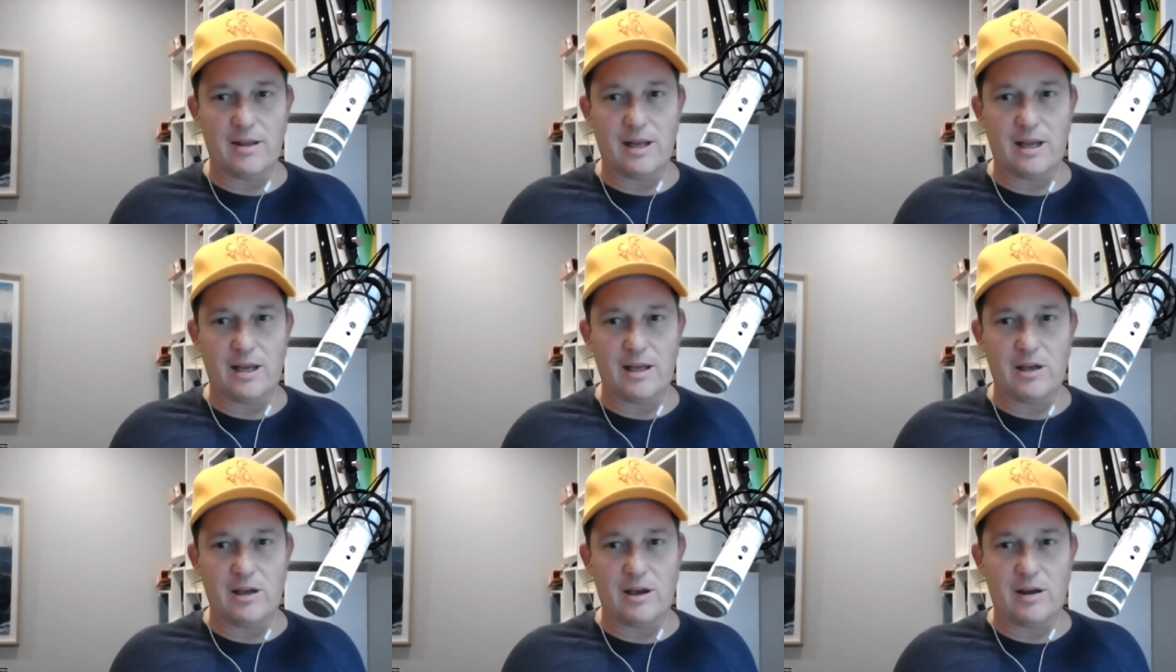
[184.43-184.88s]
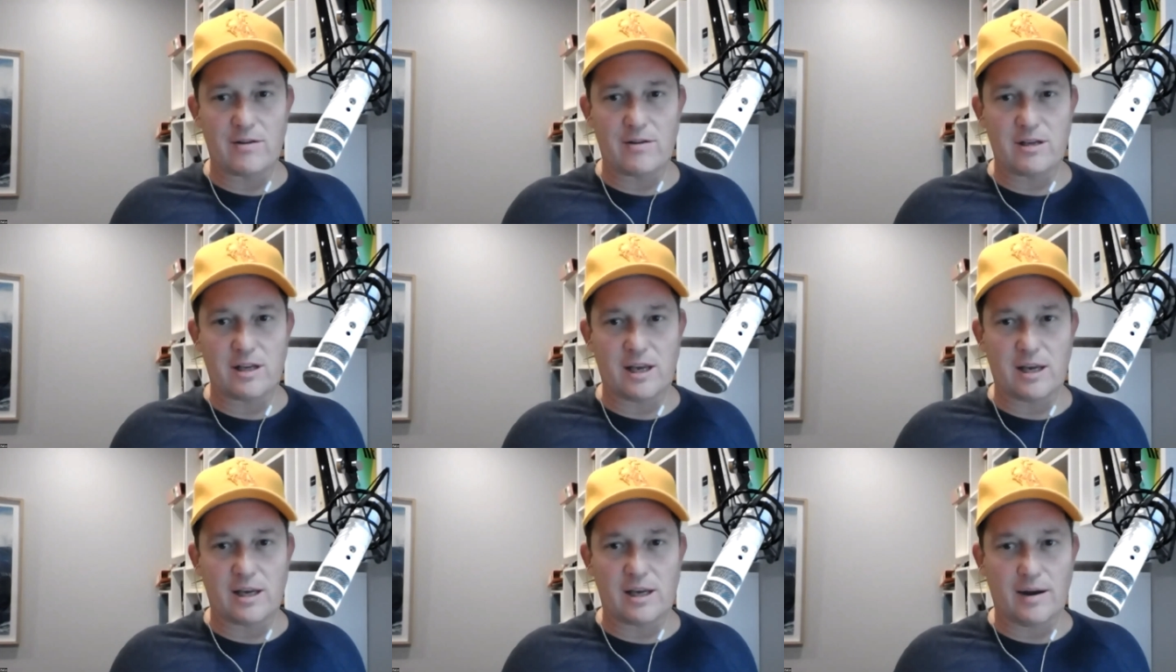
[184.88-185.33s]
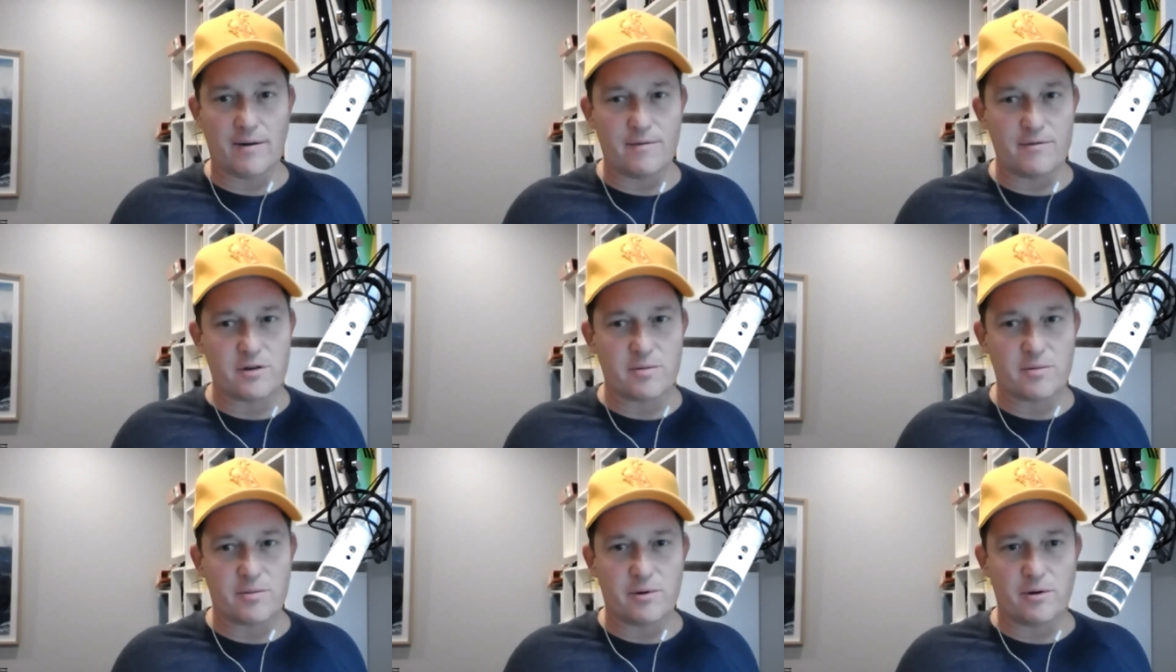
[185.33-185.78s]
that mm-hmm. you have to get
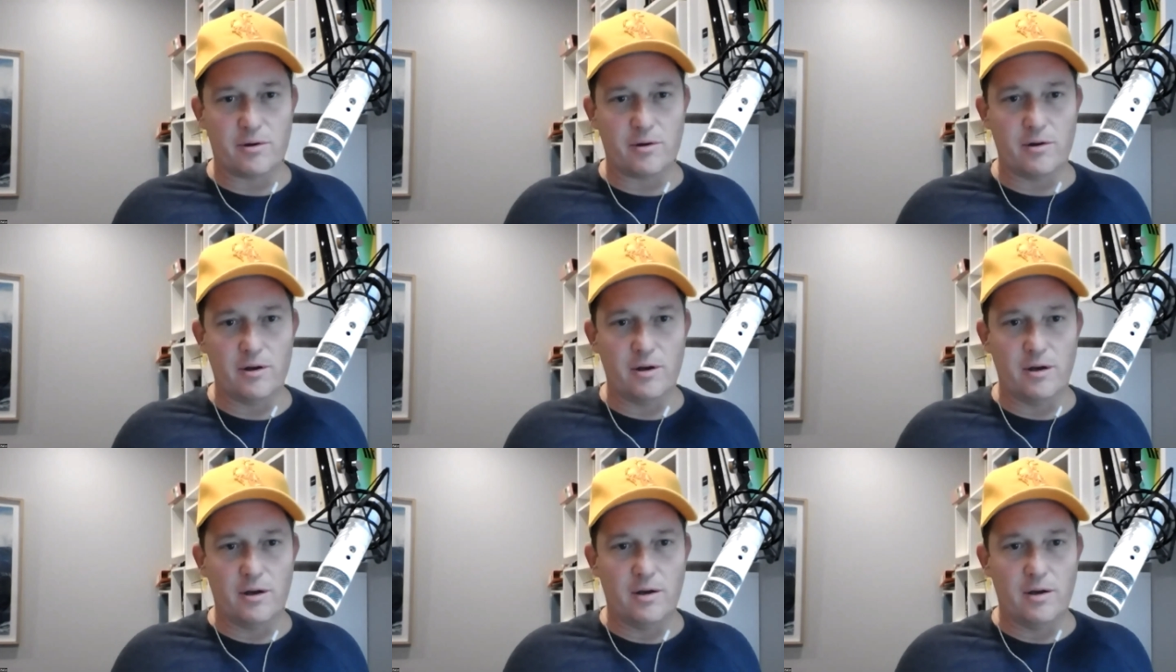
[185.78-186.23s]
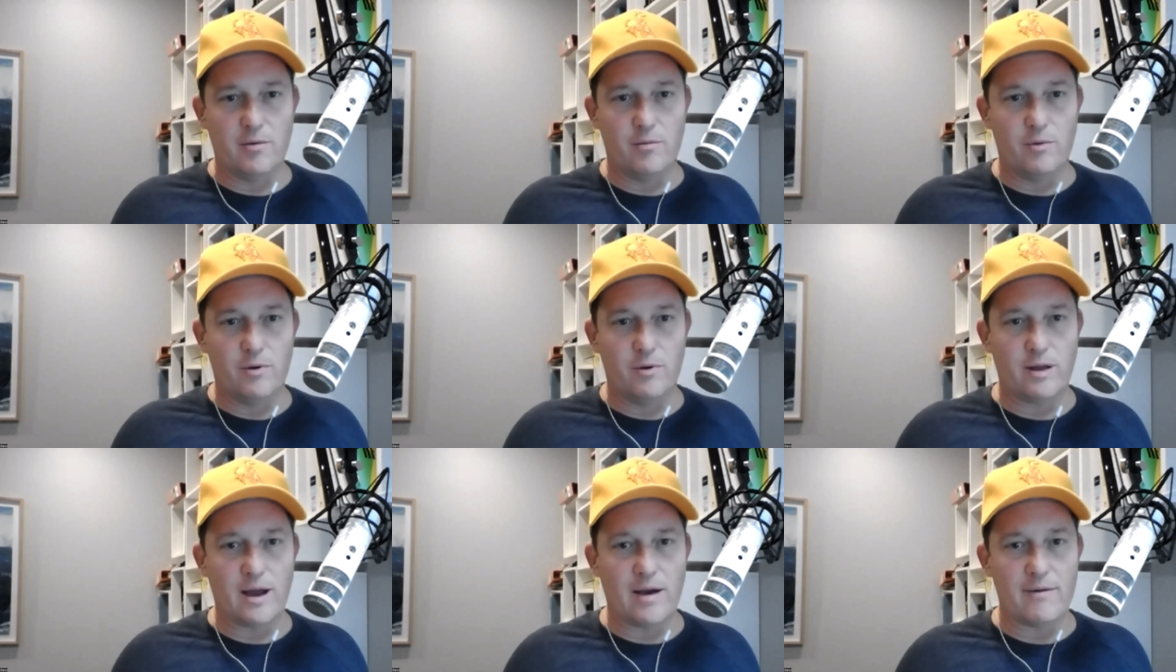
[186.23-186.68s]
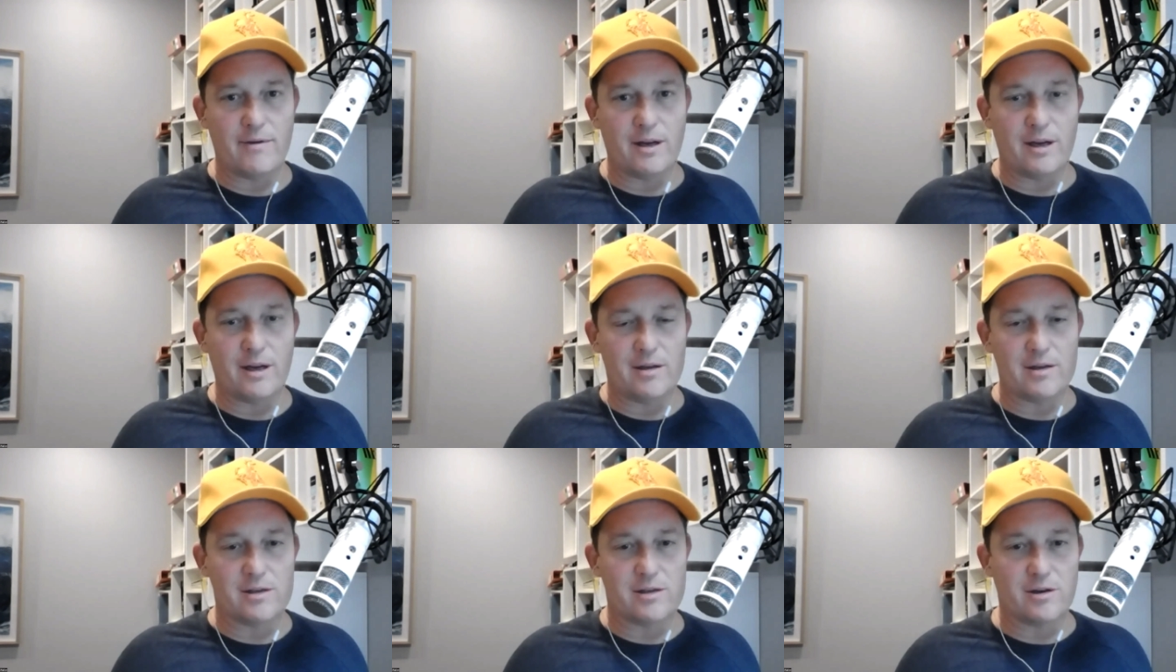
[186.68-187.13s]
comfortable with having
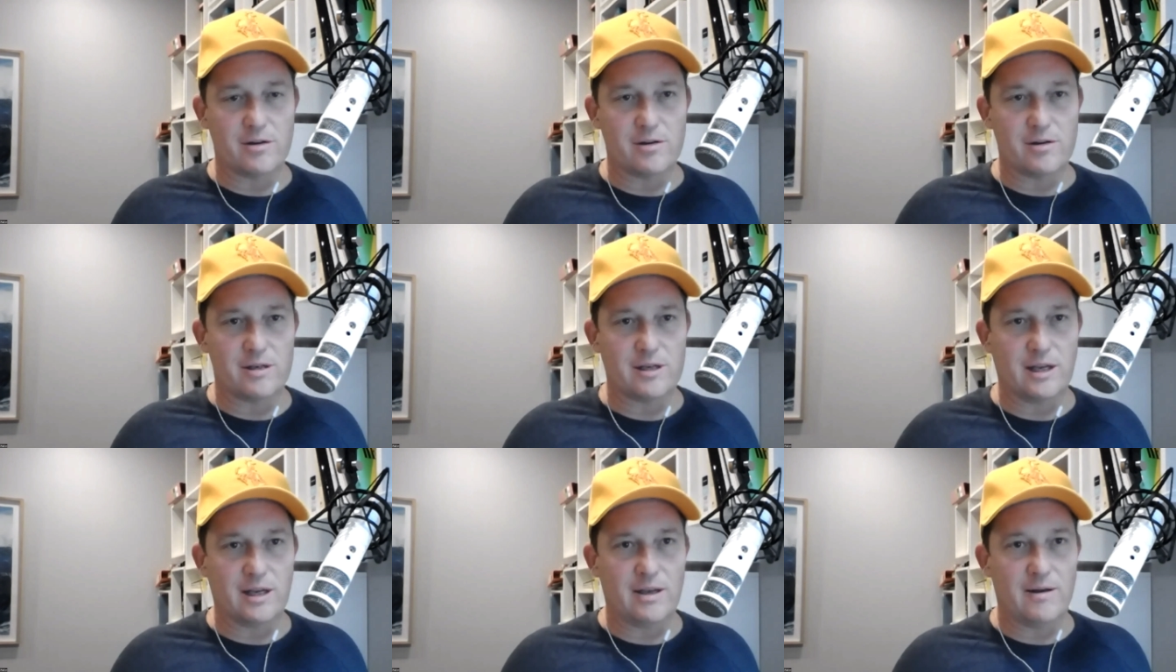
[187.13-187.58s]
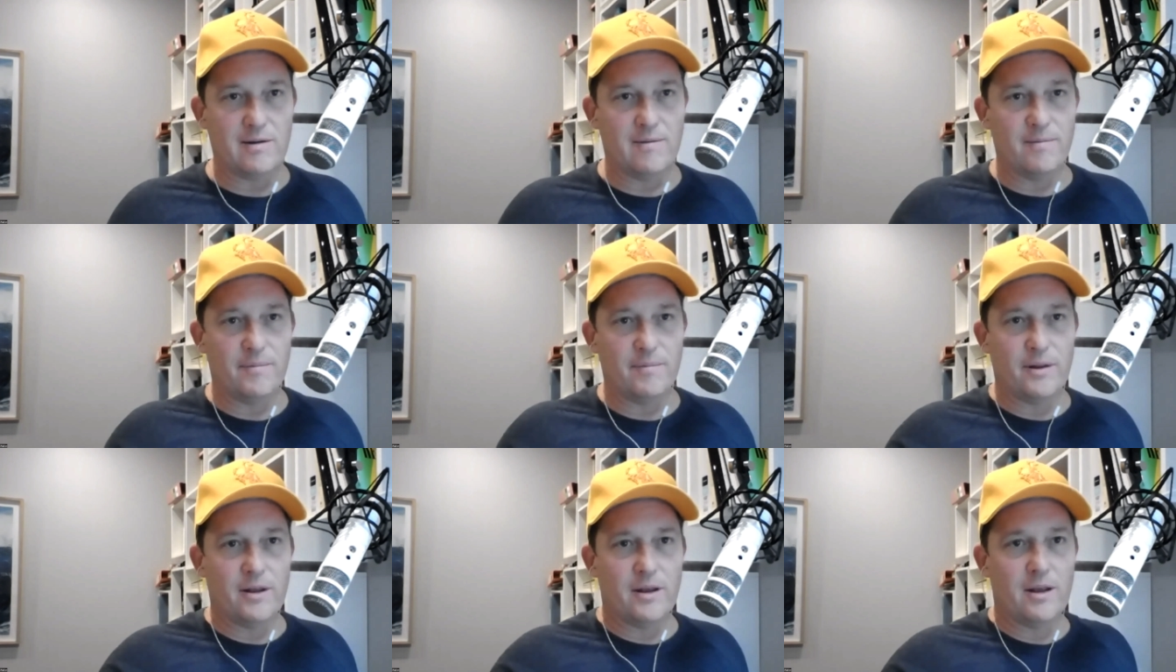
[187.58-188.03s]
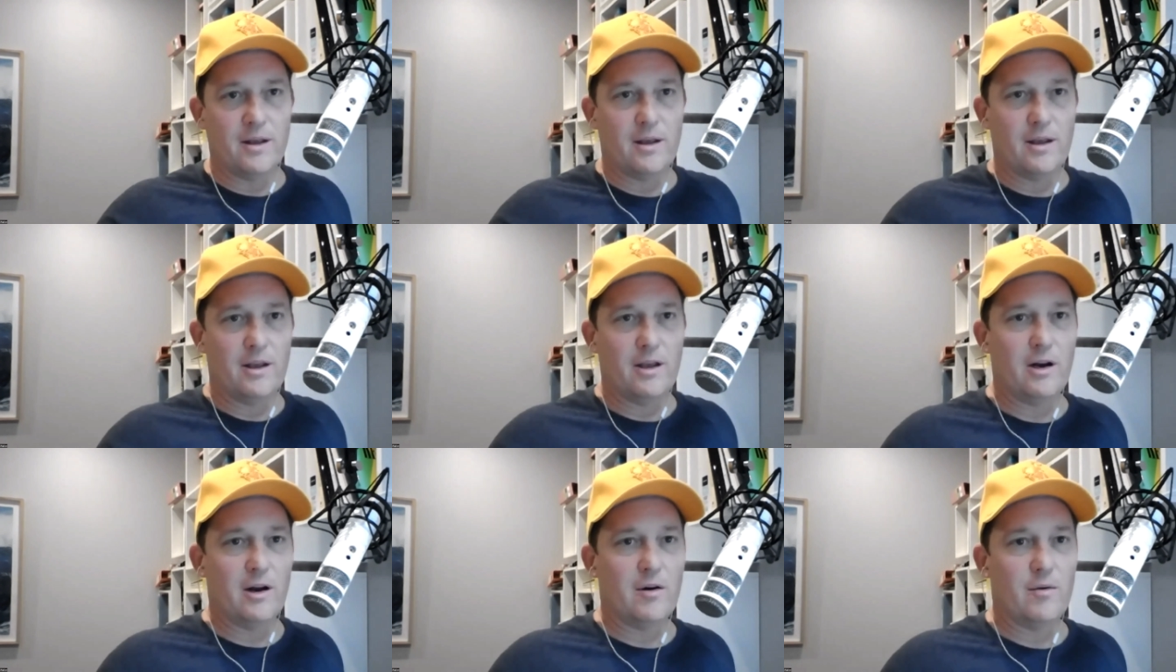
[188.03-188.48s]
uncertainty,
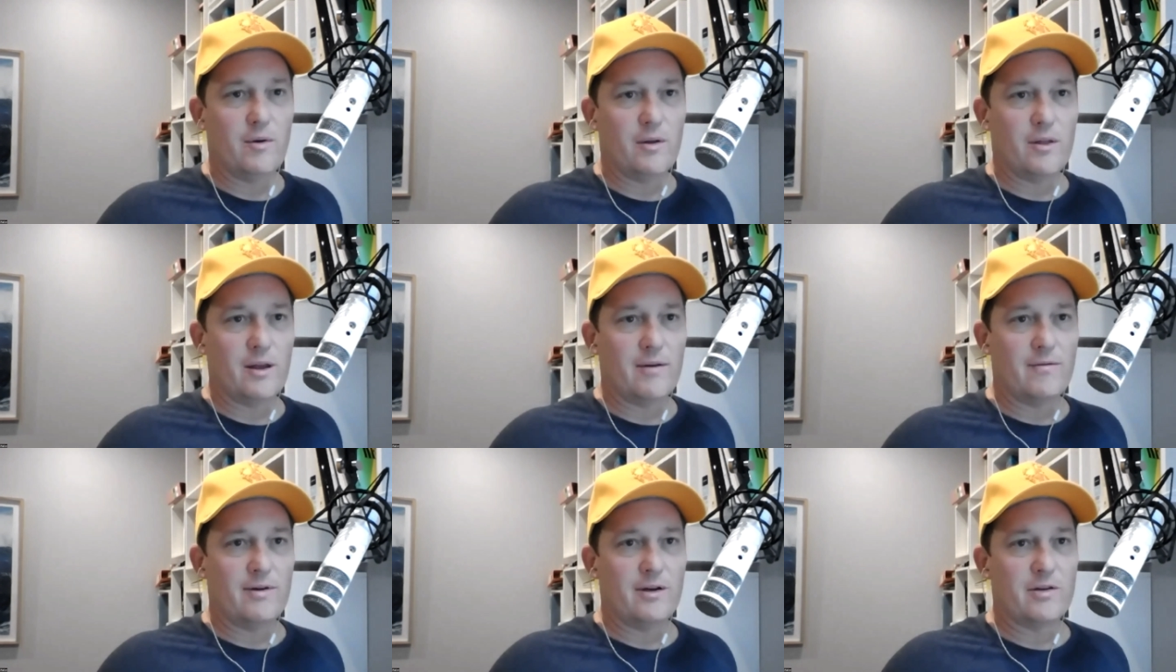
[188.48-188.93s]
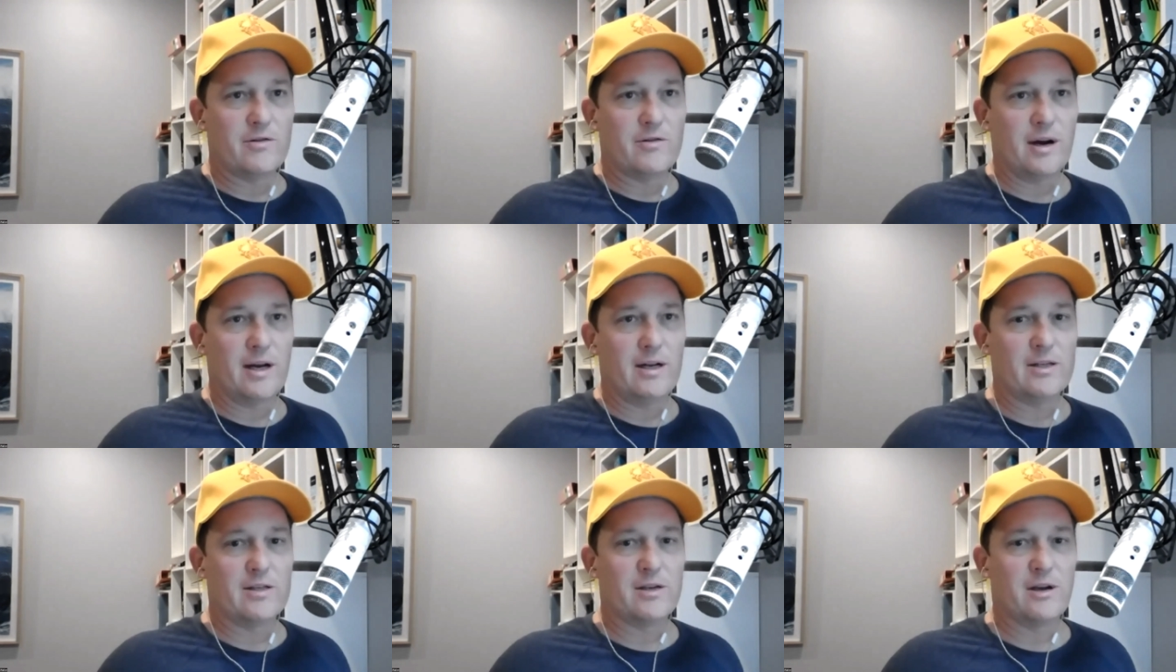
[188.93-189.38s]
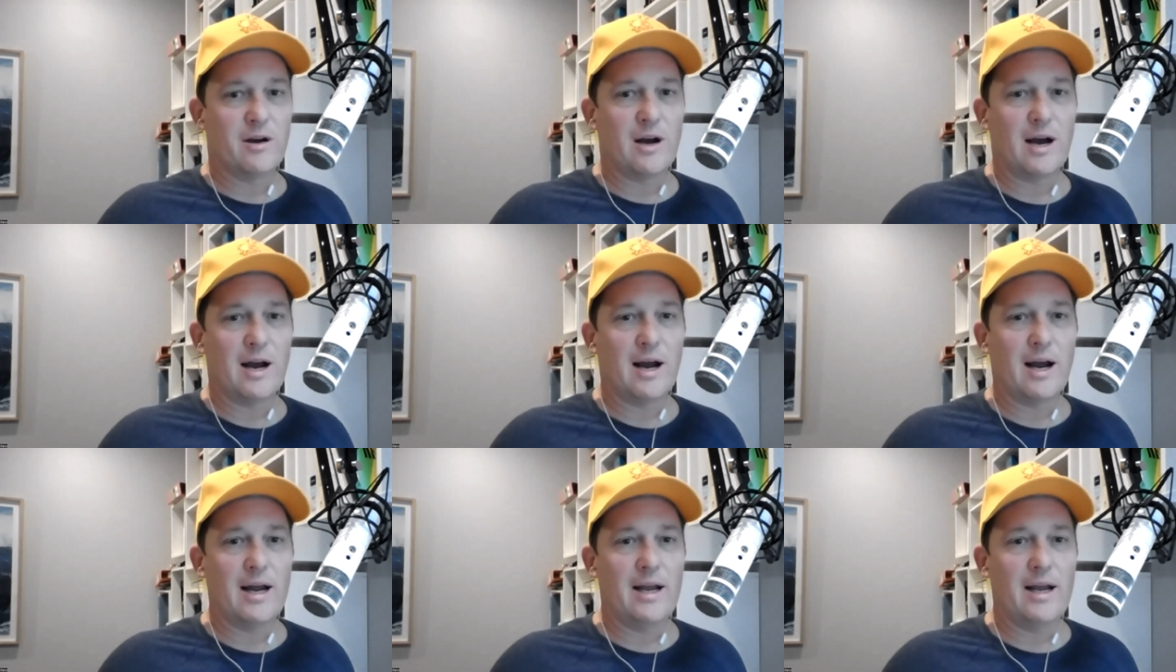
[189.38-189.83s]
you know, with every trade. So
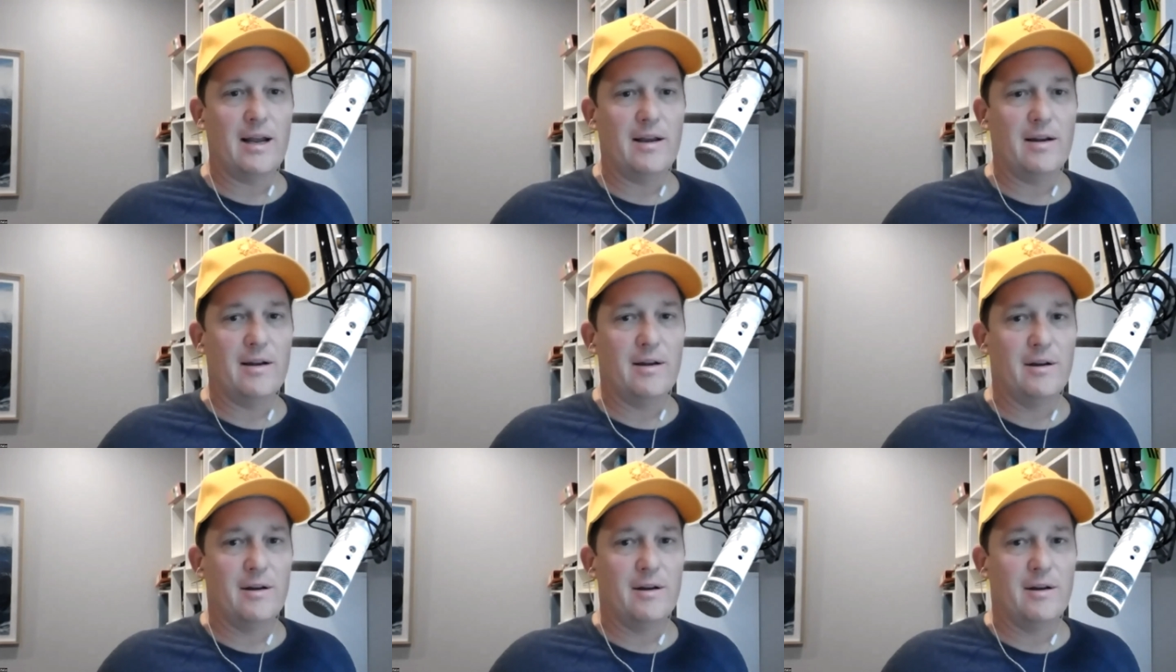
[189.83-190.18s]
I